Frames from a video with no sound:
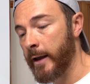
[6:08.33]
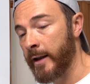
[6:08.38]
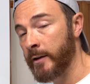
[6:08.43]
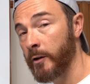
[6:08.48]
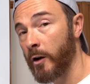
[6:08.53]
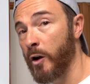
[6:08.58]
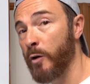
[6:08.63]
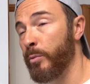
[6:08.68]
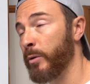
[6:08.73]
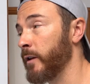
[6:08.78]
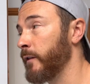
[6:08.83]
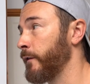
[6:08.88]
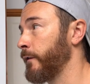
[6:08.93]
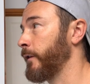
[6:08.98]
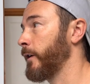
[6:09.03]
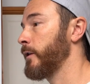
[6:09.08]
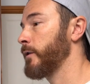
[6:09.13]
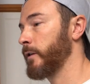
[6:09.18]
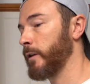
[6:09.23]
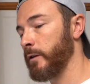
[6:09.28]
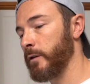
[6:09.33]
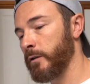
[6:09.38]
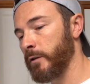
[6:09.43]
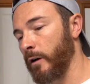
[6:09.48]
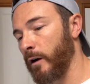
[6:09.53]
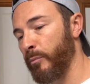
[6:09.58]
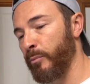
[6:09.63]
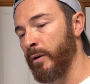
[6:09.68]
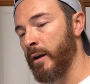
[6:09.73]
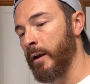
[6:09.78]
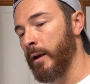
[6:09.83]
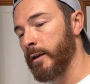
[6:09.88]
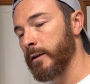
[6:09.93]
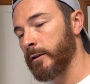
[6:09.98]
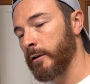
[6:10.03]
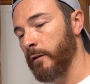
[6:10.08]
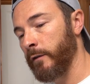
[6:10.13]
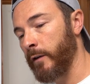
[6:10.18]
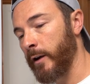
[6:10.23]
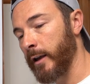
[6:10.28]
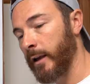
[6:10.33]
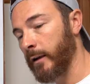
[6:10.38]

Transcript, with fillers: and open in Photoshop. So if I